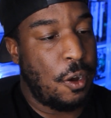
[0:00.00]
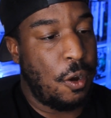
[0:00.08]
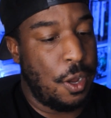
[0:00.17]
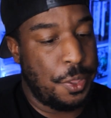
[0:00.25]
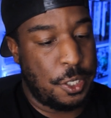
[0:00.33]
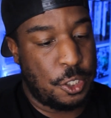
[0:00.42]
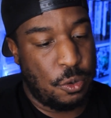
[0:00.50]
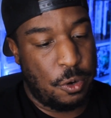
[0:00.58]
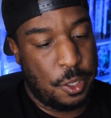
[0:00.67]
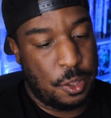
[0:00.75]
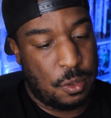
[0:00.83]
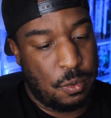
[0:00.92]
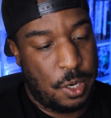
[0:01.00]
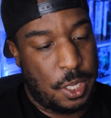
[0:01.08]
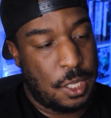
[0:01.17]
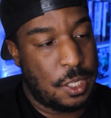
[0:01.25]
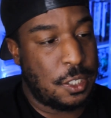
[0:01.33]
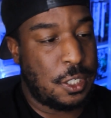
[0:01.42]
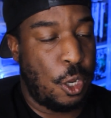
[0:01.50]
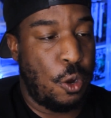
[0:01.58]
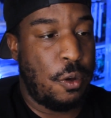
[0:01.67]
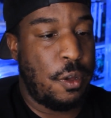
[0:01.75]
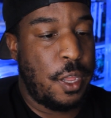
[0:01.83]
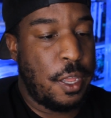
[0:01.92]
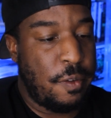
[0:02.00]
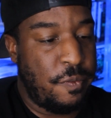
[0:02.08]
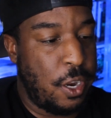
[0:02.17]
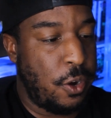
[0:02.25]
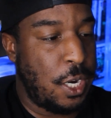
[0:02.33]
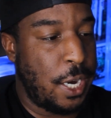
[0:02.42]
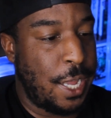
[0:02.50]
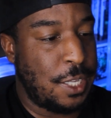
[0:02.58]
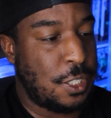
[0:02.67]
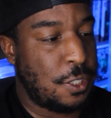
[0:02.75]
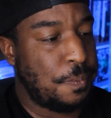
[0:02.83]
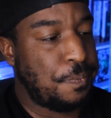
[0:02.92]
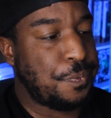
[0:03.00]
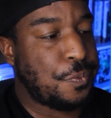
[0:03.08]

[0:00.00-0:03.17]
on the Jordan 3. So very nice.